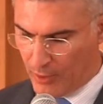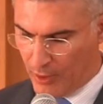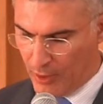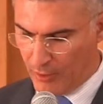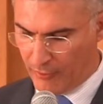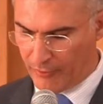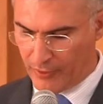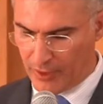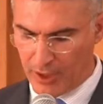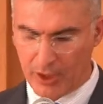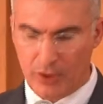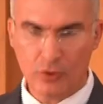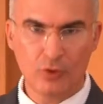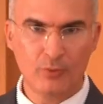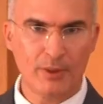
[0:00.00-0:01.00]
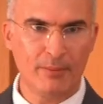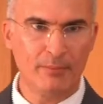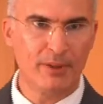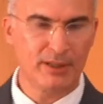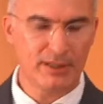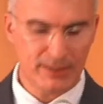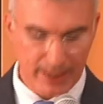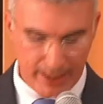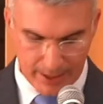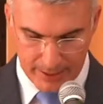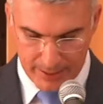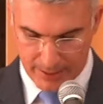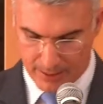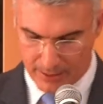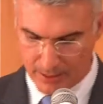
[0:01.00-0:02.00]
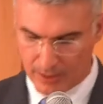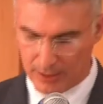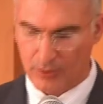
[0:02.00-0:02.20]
of EU member states,